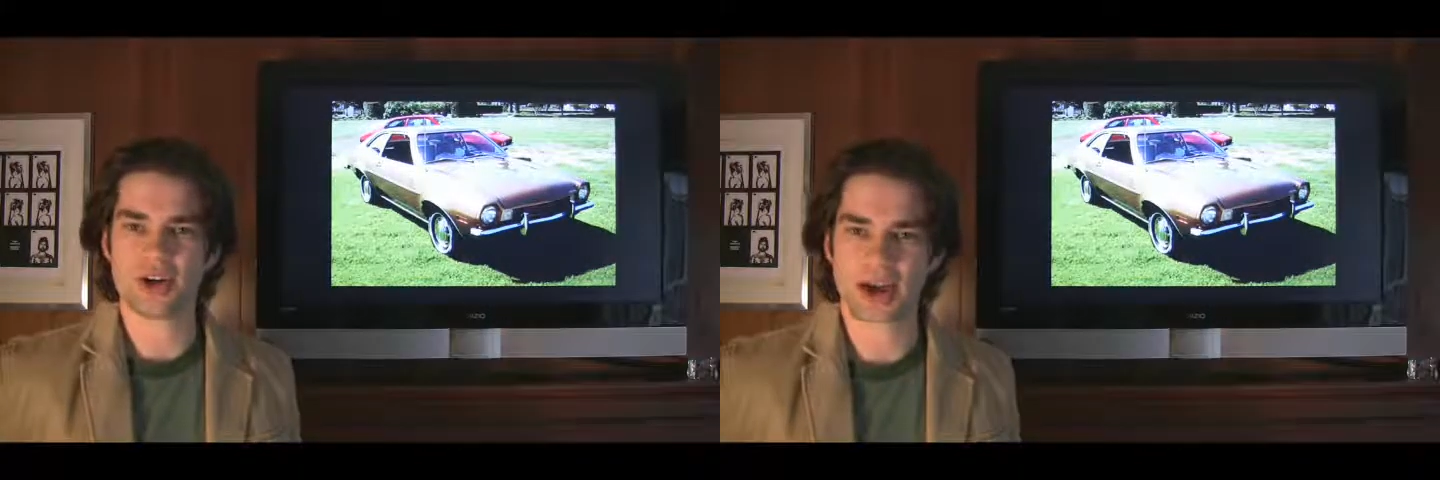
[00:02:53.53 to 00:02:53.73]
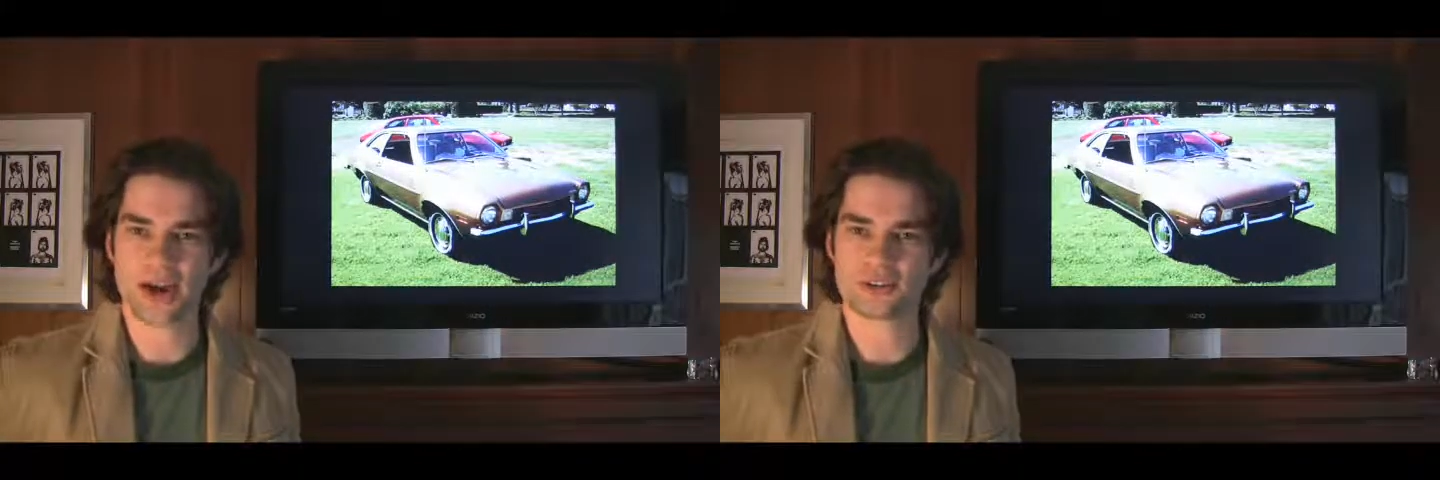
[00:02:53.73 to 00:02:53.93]

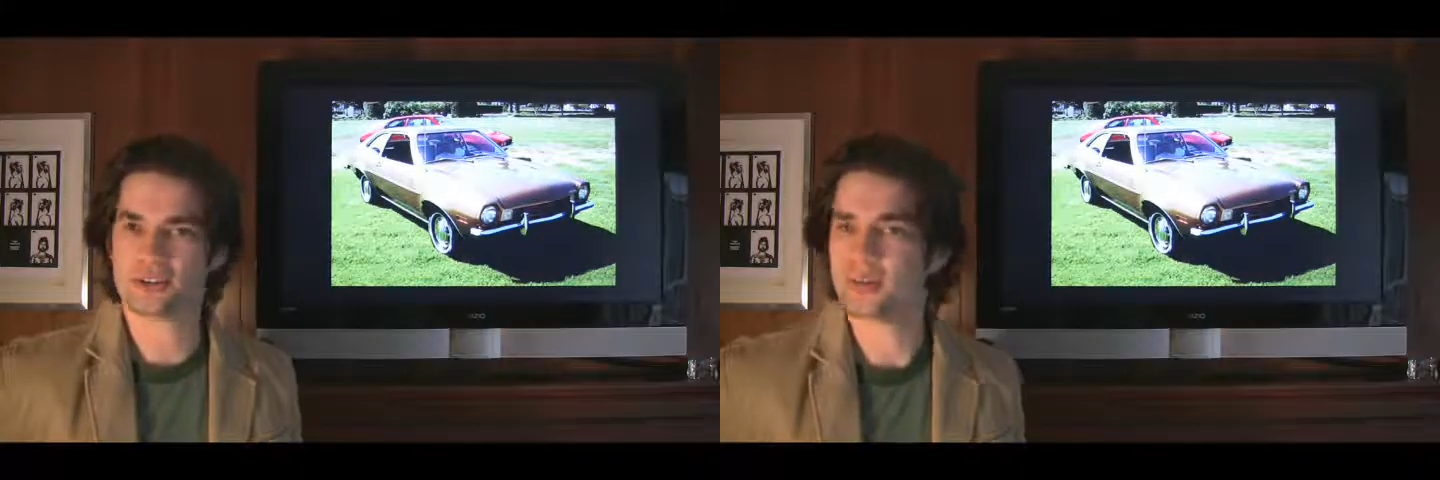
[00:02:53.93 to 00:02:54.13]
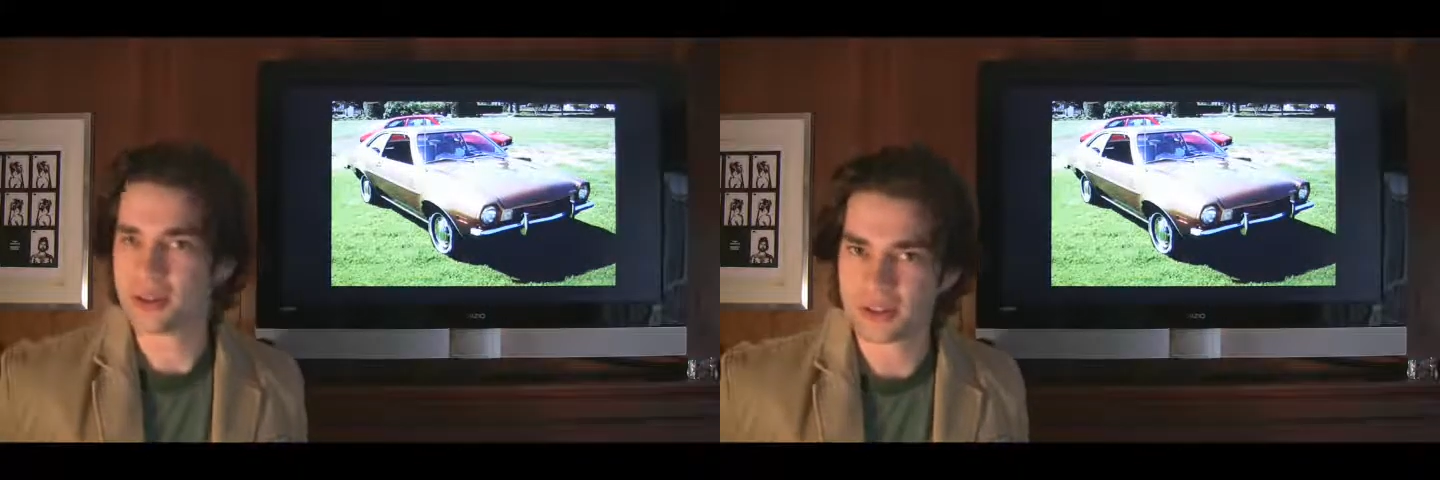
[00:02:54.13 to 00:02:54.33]
your
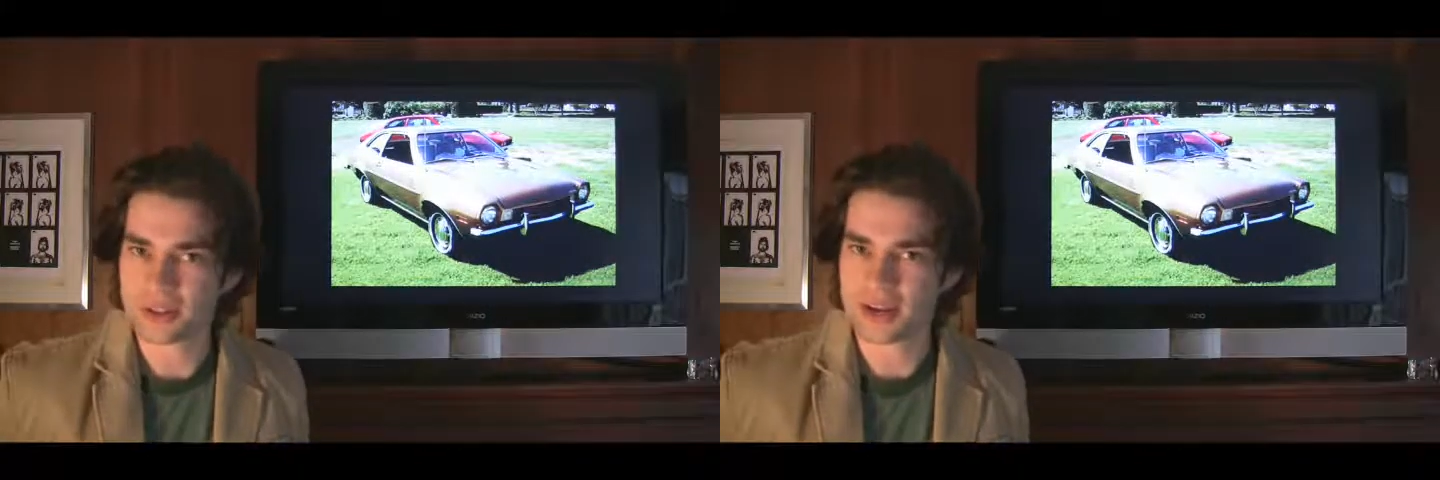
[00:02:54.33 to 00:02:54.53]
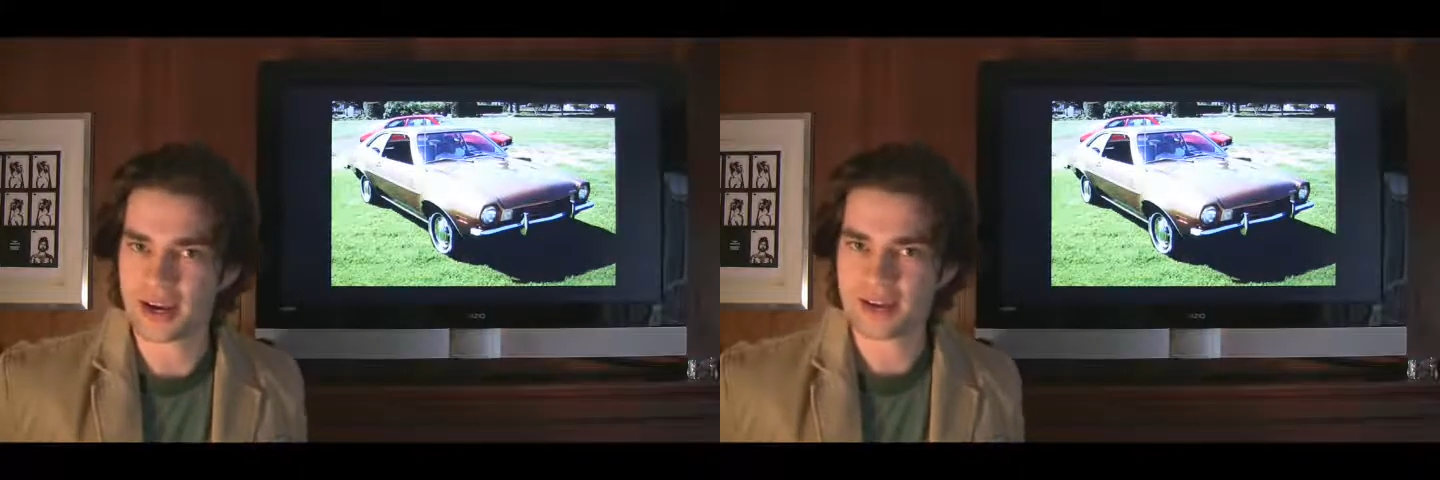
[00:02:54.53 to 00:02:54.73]
house in the middle
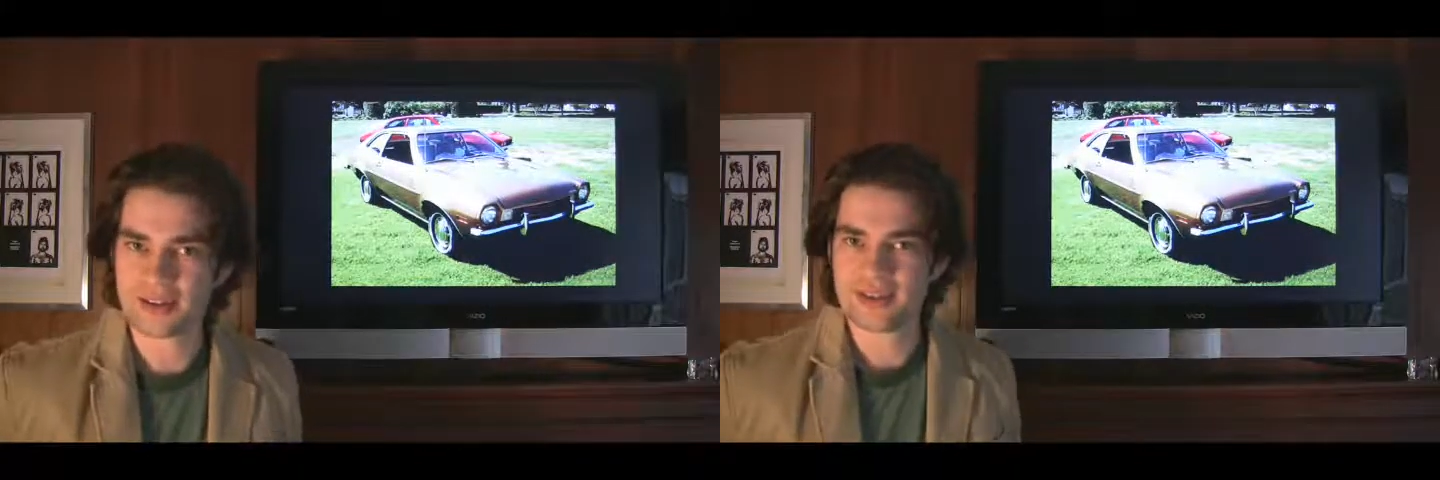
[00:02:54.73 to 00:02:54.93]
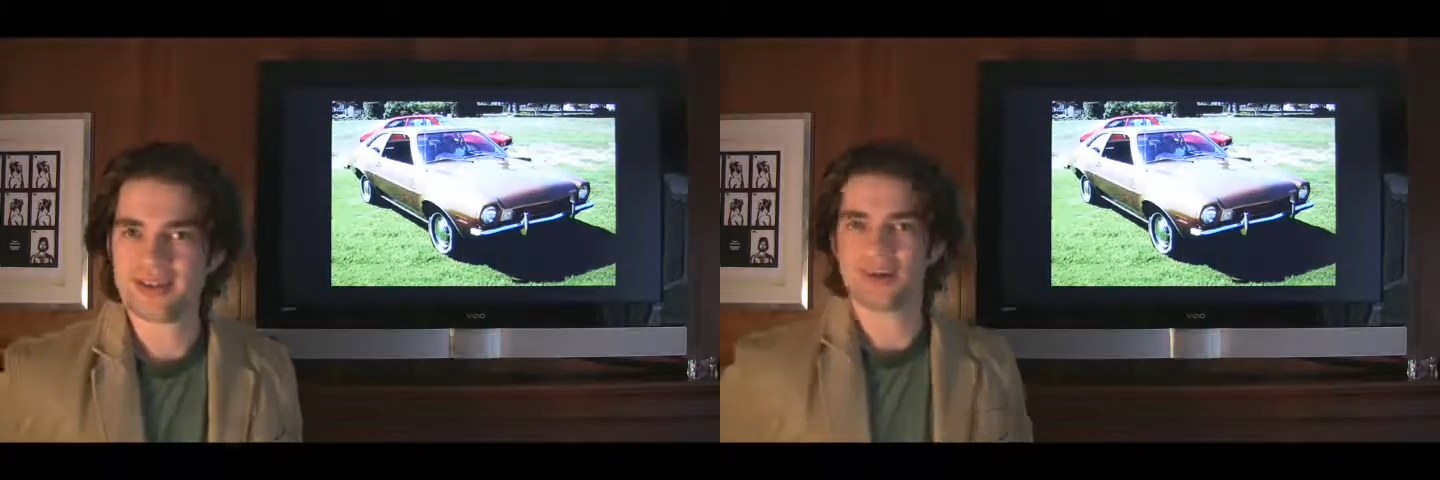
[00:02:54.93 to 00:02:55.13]
of the night,